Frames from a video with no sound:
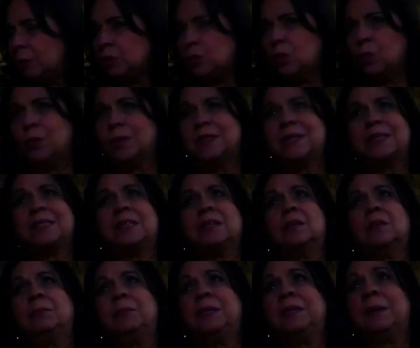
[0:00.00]
outdoors. I
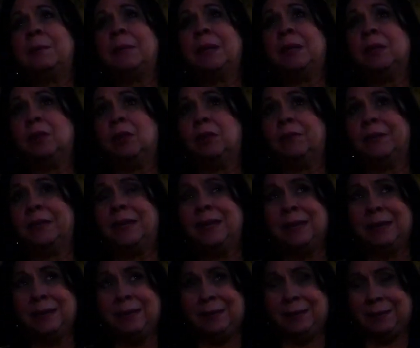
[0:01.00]
said, "Oh, Miriam, I love it."
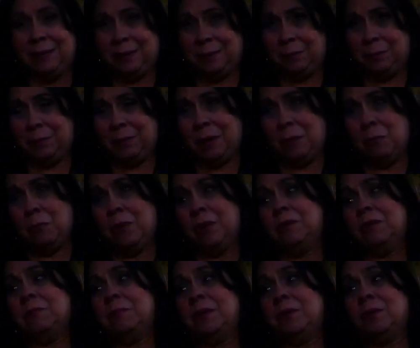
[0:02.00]
What I
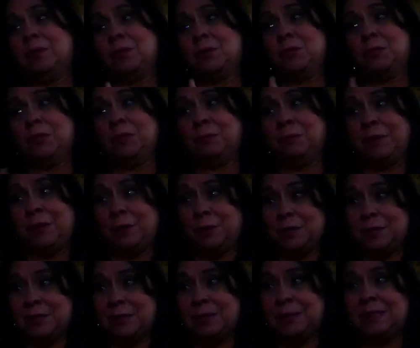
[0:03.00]
worry because we're
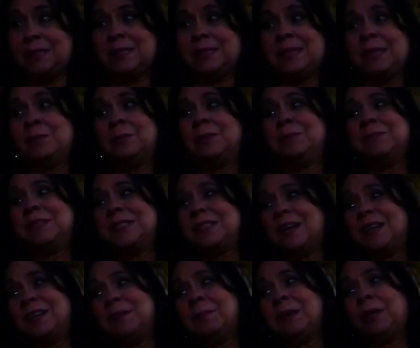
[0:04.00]
rehearsing this thing where I'm
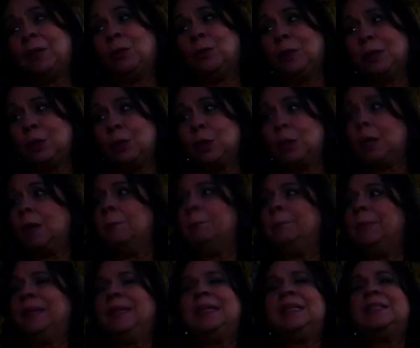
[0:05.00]
starting my own little
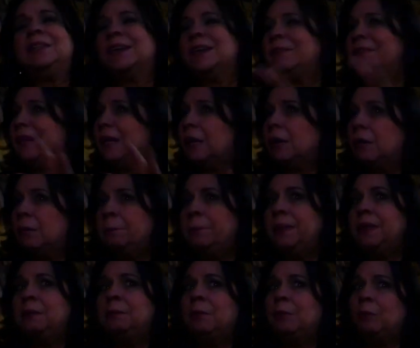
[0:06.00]
company. It's not even a
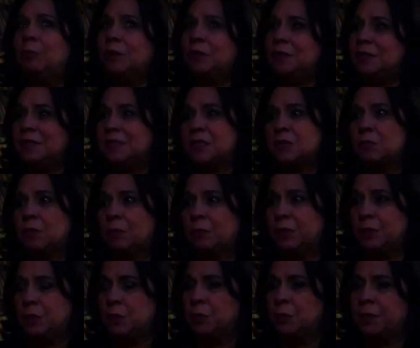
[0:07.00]
company, but we're, this is what
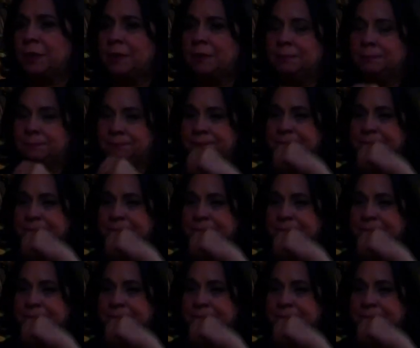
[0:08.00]
we're doing.